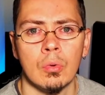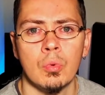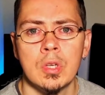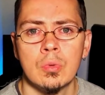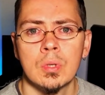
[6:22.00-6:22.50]

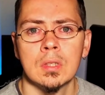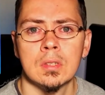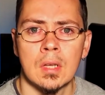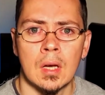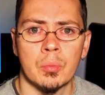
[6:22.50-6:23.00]
when you really
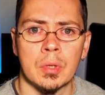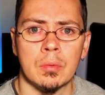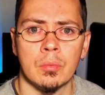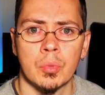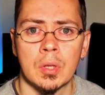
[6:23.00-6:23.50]
stop
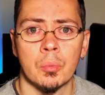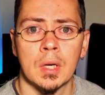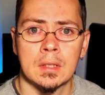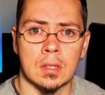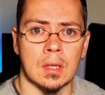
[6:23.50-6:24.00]
and put the
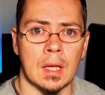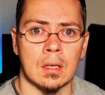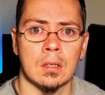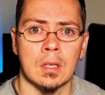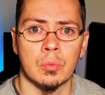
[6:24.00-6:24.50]
brakes on
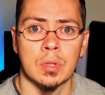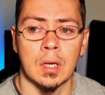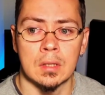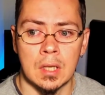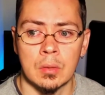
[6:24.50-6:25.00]
that and
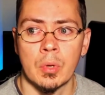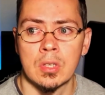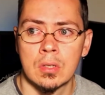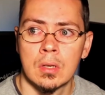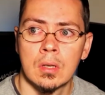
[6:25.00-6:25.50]
realize how much
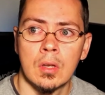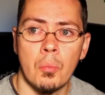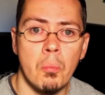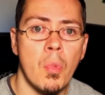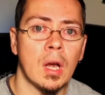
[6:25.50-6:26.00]

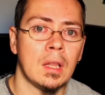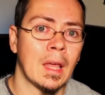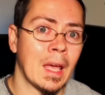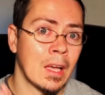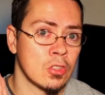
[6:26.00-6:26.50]
money
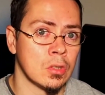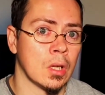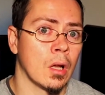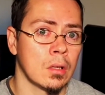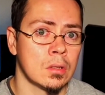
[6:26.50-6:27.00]
that actually
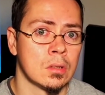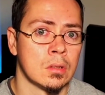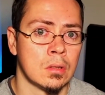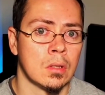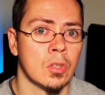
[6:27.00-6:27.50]
costs,
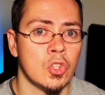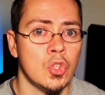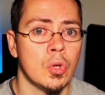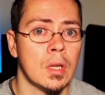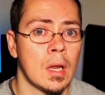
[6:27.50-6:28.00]

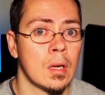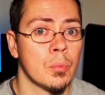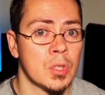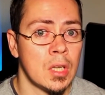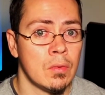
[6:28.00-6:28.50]
you can end up
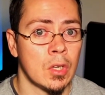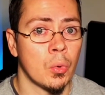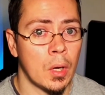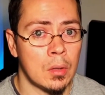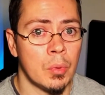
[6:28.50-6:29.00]
saving
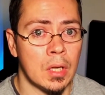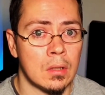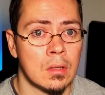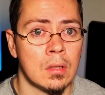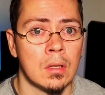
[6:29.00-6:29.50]
quite a bit.
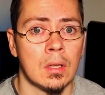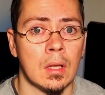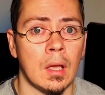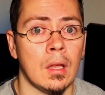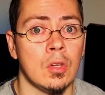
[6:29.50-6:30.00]

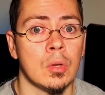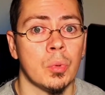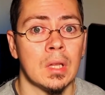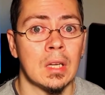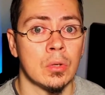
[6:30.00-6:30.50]
And you can
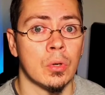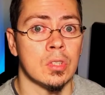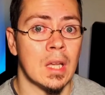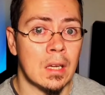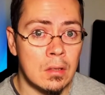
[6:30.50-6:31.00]
put that towards
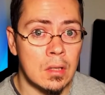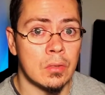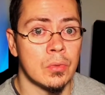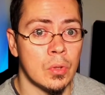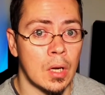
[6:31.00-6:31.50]
healthier
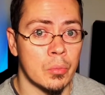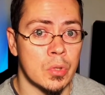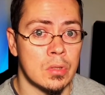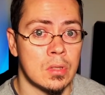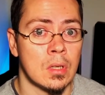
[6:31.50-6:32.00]
food
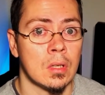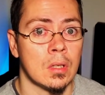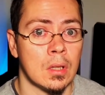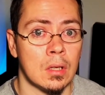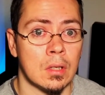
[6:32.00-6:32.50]
options
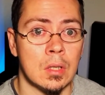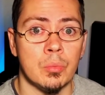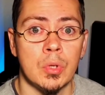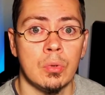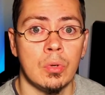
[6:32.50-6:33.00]
that'll keep
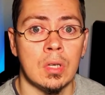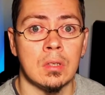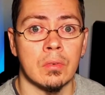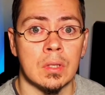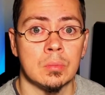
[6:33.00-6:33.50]
you and
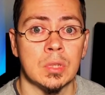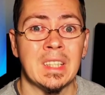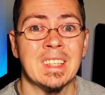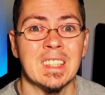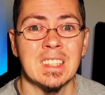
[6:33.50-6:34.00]
your family
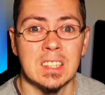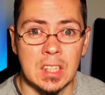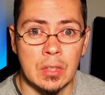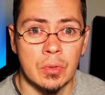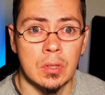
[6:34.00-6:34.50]

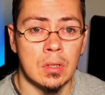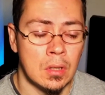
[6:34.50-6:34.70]
safer